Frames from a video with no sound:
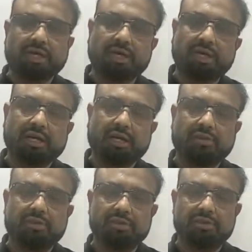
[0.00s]
I I
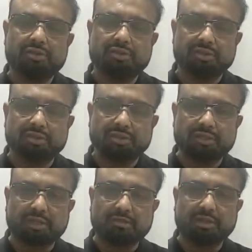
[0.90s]
was Coming uh,
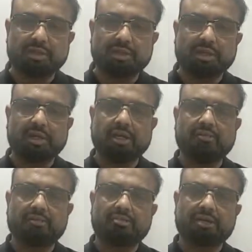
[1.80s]
come in India
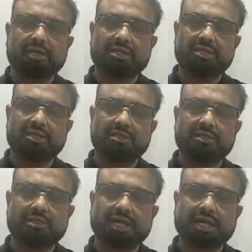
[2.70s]
from last uh,